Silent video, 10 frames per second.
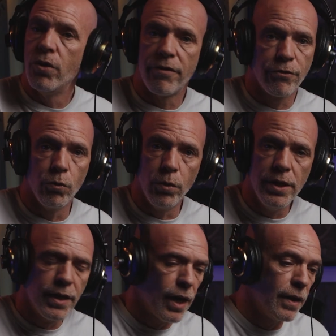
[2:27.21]
do that for a
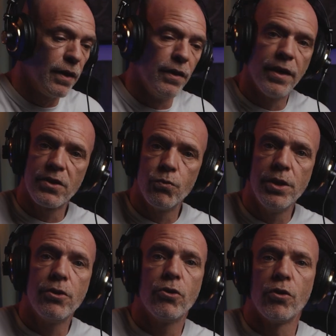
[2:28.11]
week, and then the next
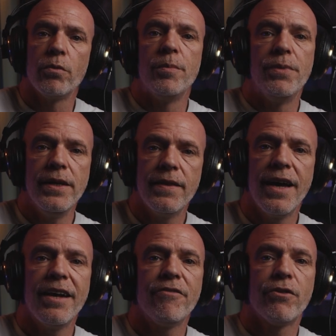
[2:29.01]
week you're going to repeat
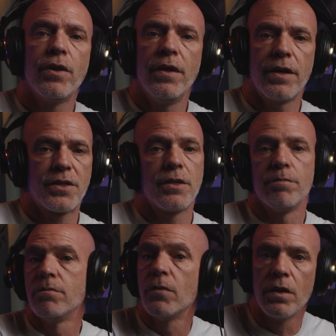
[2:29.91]
that for the
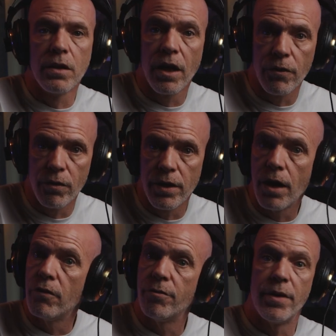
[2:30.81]
next letter in
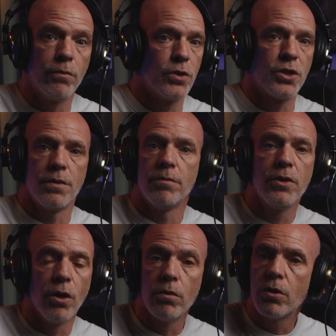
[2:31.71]
the alphabet, which,
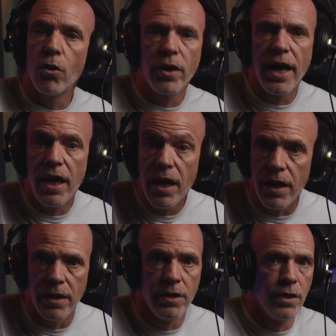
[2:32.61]
go to
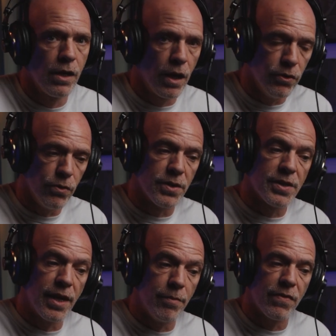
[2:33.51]
A and do the
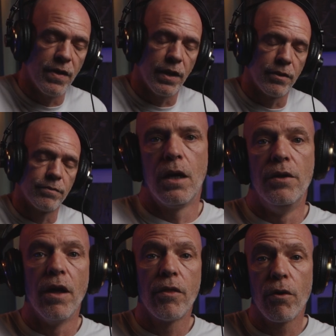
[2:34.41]
same thing.
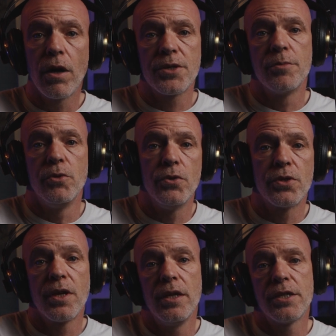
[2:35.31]
Another awesome
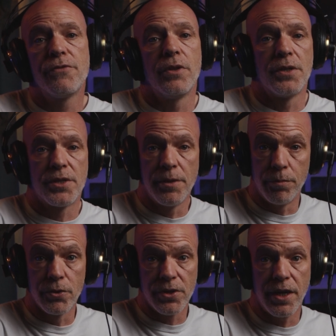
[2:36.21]
use case for this
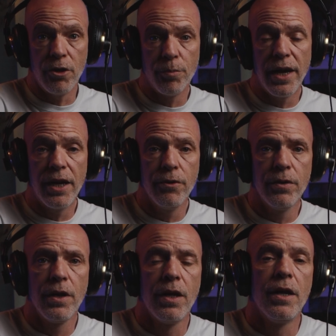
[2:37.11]
simpler scale
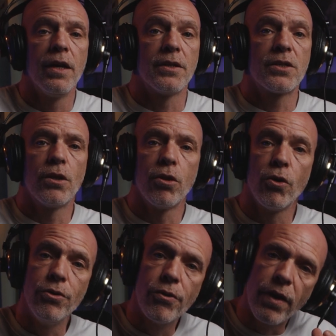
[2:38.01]
pattern is to
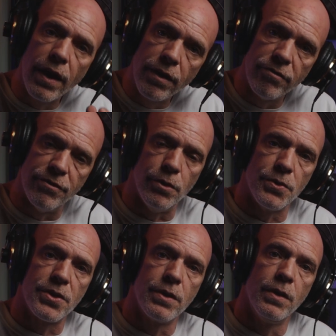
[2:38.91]
learn your
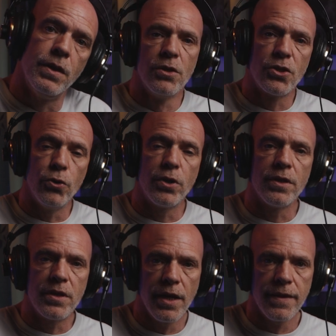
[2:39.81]
intervals. So you
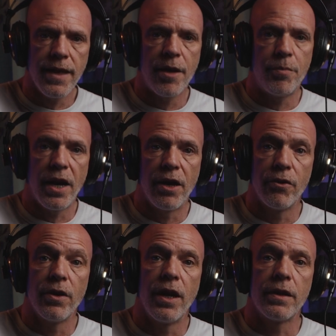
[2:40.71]
can take that
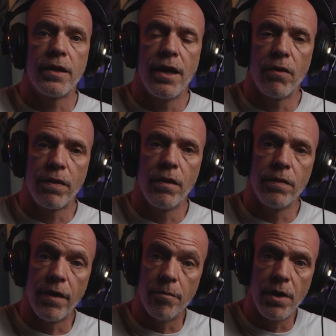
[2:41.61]
pattern and
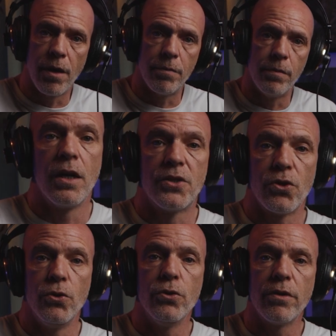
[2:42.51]
count them up. And
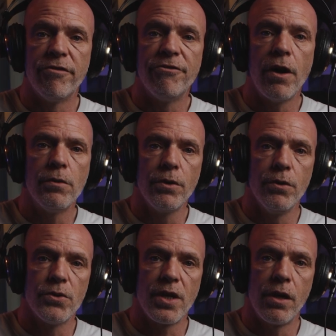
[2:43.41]
so you can follow
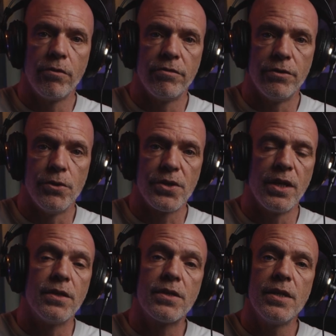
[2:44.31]
those intervals
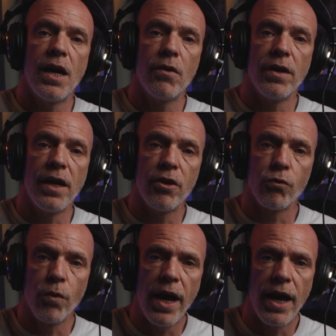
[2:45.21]
and see how they
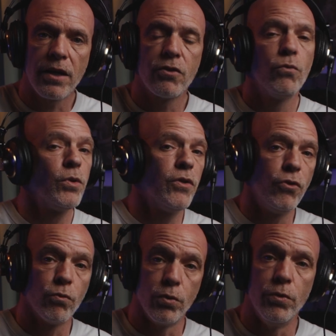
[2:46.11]
interact with
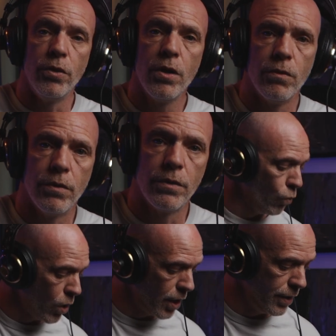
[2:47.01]
your root note.
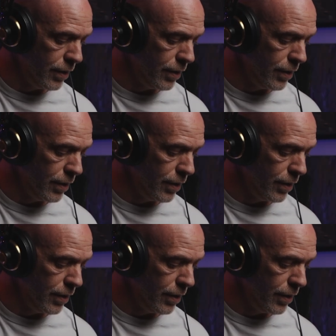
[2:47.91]
1, 2,